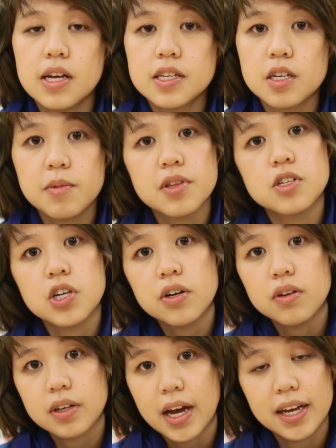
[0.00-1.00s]
Some of the
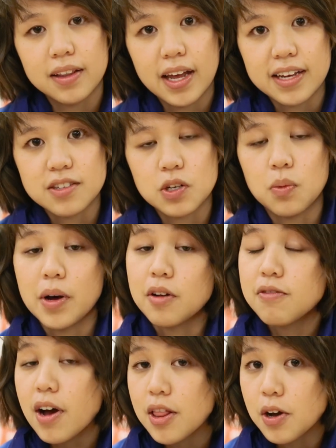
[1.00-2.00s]
general guidelines you'll want
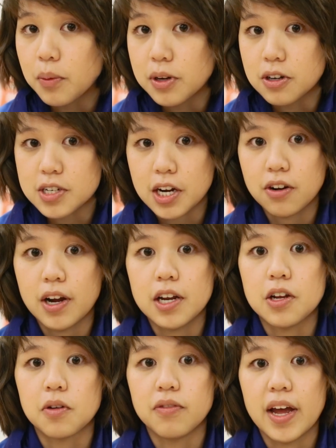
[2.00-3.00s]
to follow when you're
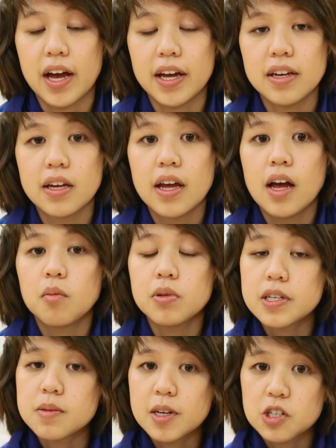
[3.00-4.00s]
decorating your van:
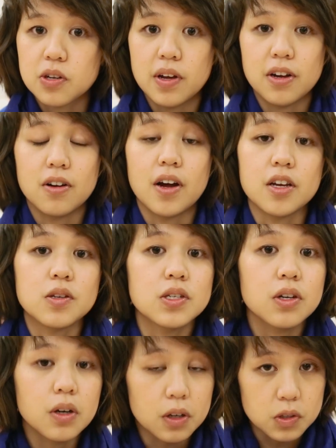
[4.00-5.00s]
please make sure that you're not
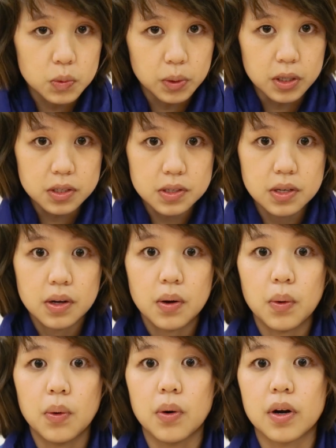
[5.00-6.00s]
using curse words
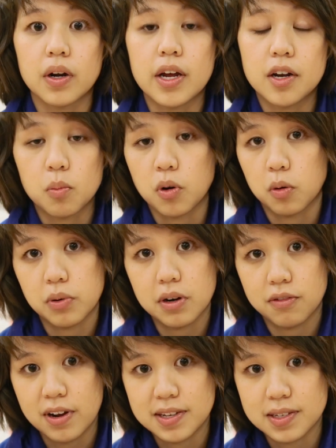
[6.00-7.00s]
or
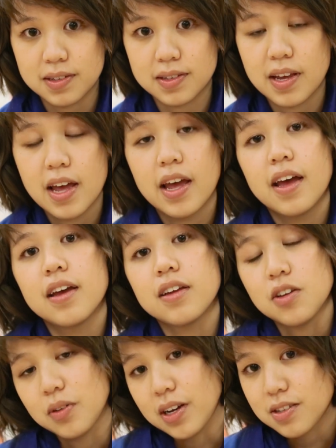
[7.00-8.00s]
inappropriate phrases.
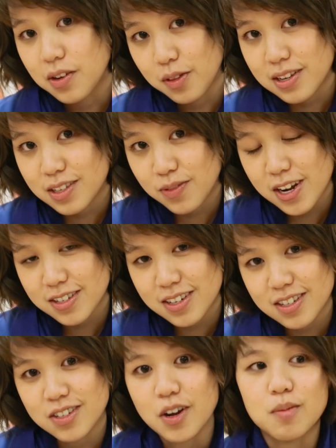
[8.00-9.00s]
You guys know these
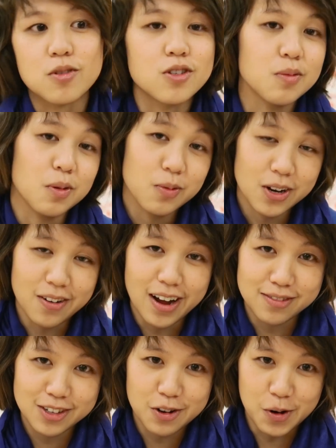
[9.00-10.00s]
phrases, so I'm assuming we don't
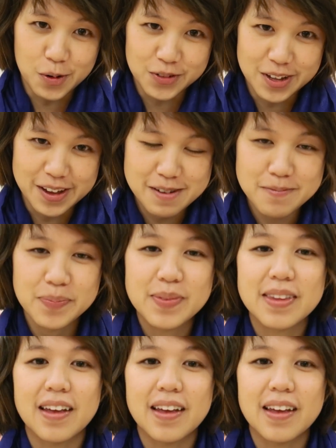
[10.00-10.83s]
have to go over them.